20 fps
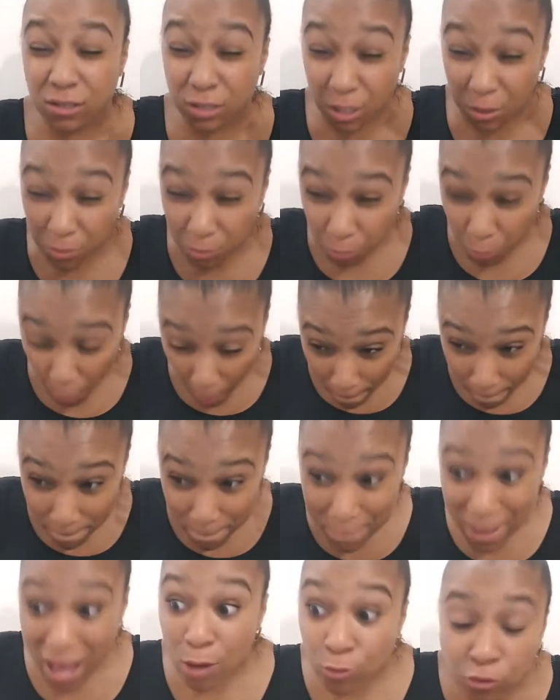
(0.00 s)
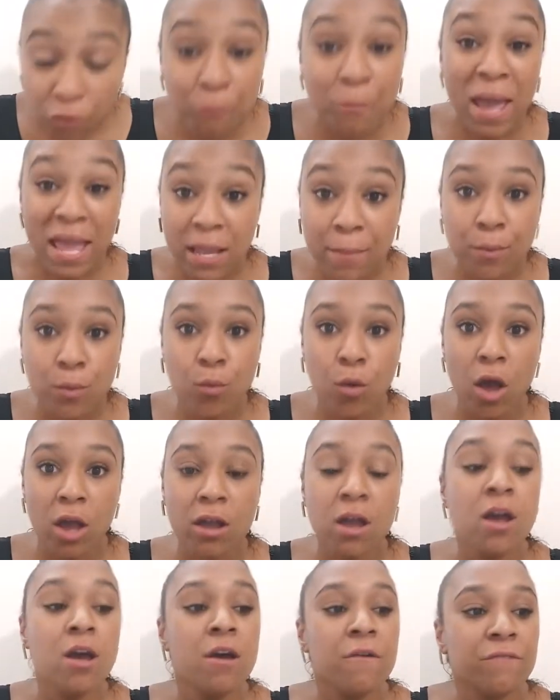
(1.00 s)
the amount of
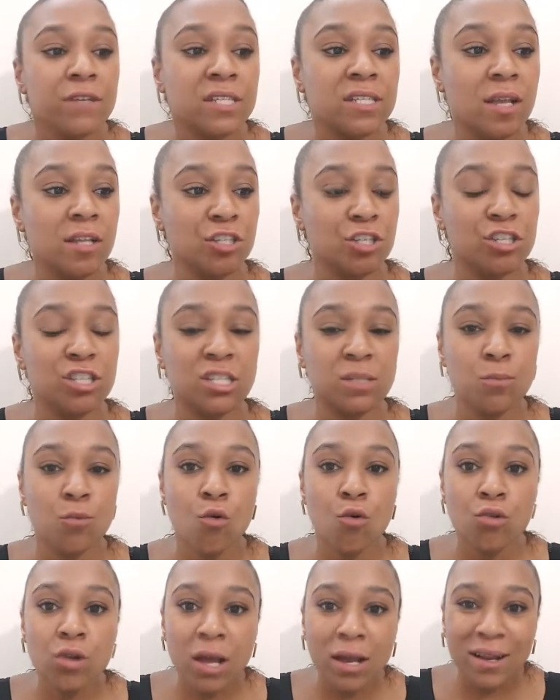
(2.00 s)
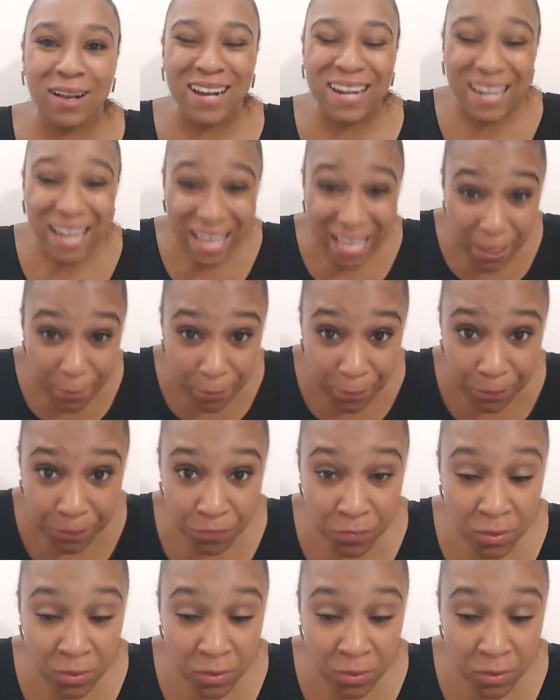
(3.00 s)
paperwork for such a small claim